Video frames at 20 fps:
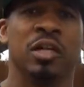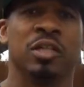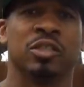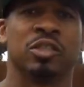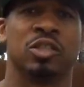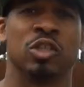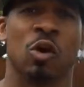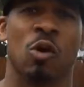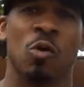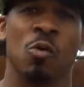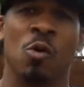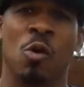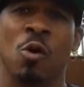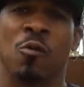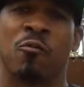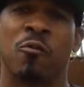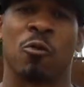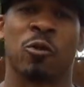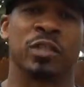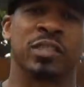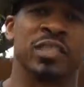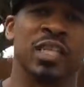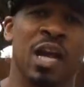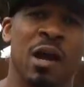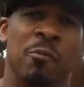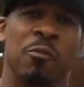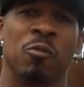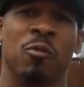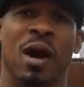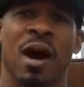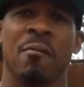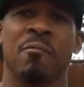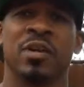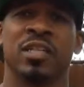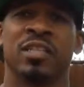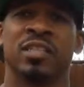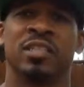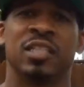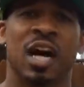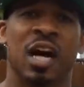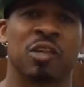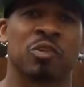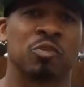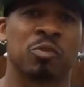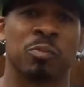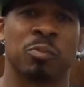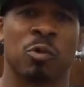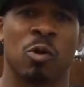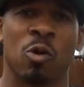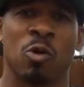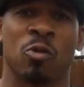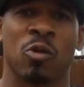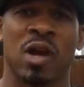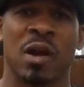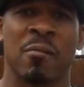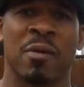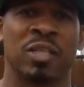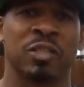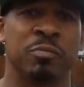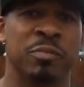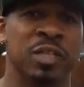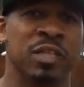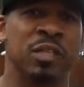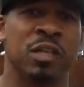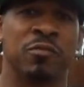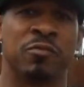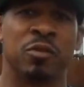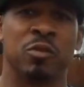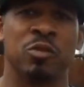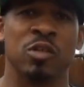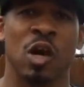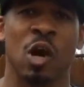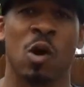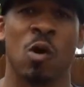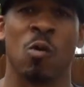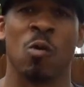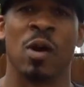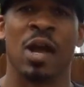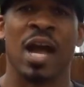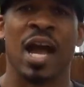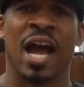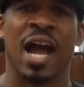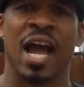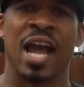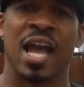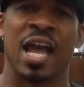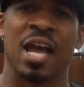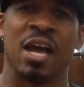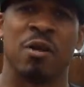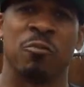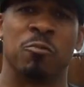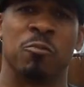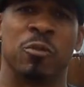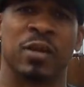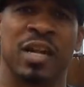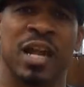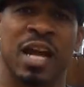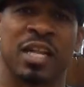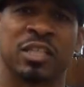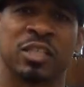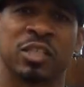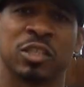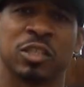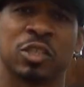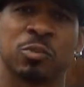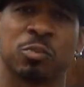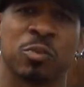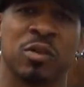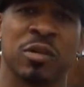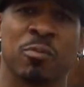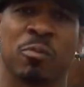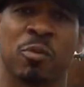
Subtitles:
So, for example, I'm in the doctorate program, as many of you know, and when I took spring